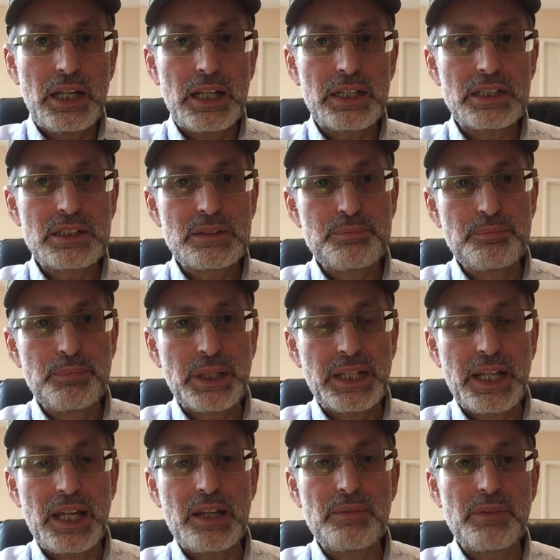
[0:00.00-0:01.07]
it
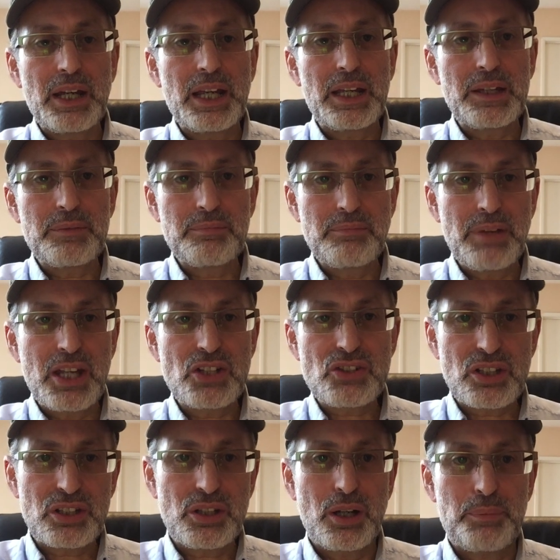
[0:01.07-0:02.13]
became a
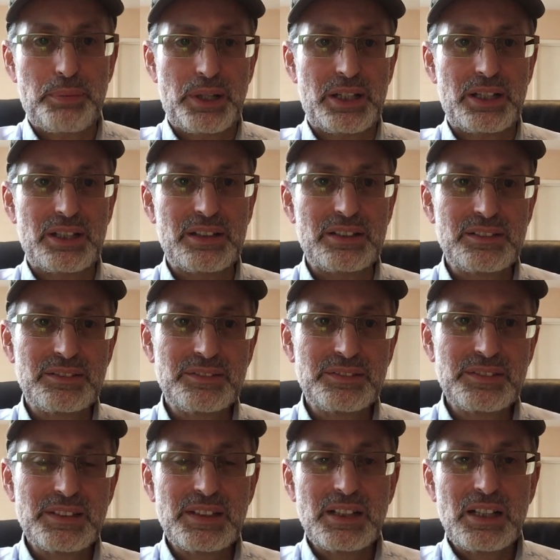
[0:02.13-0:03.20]
major topic
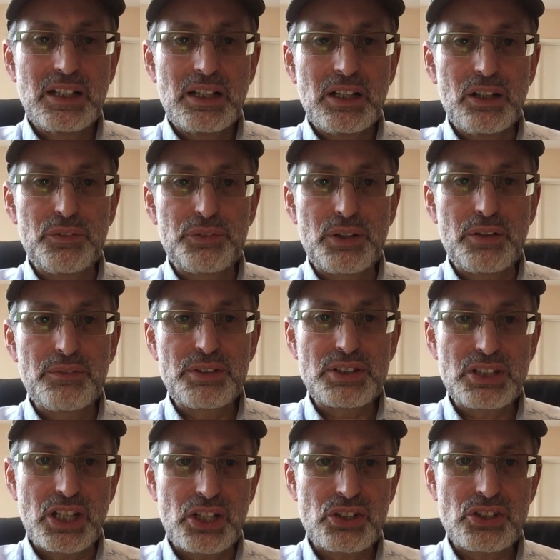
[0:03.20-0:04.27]
of
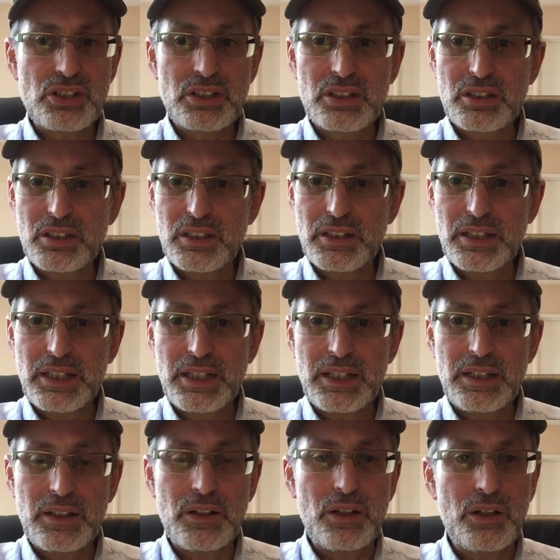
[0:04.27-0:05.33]
conversation,
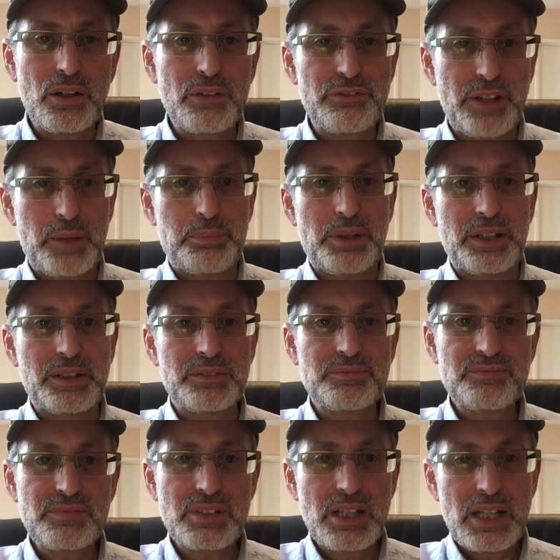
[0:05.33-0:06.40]
vaping.
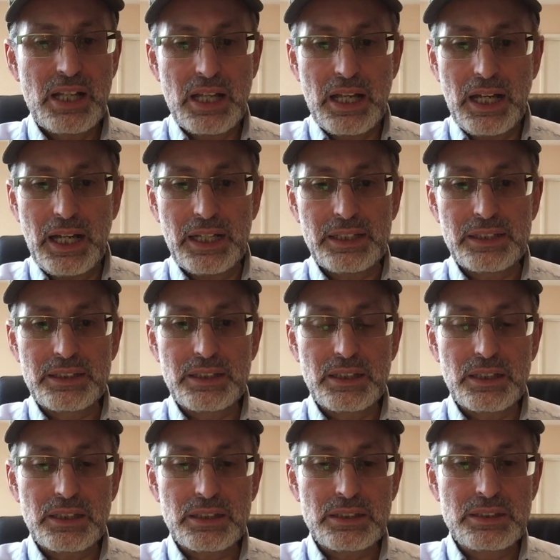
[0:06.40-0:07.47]
And
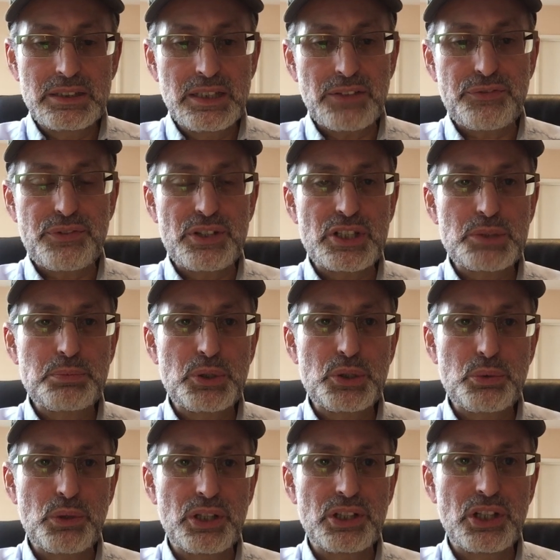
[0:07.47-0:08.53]
the difference
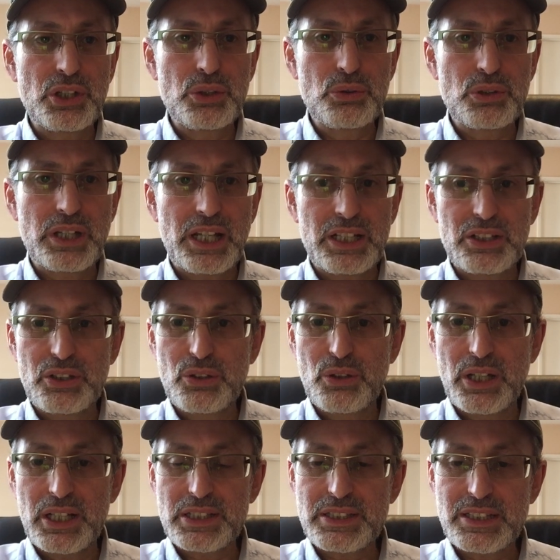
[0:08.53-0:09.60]
between the UK and the
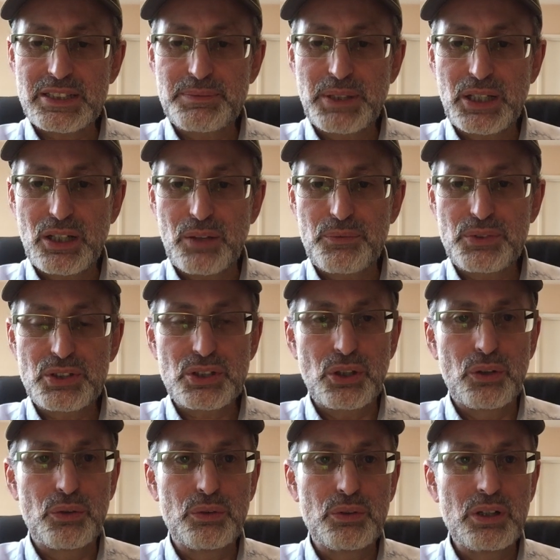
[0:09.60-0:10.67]
US has become
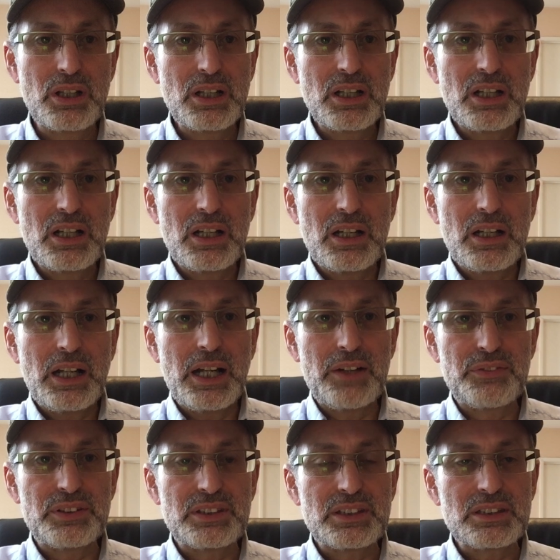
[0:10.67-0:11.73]
so
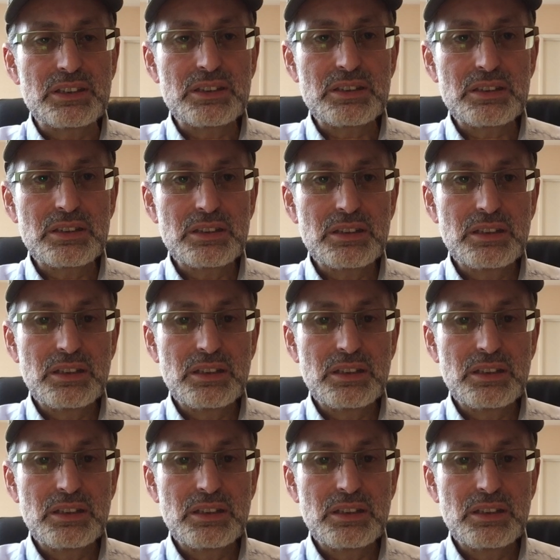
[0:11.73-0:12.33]
evident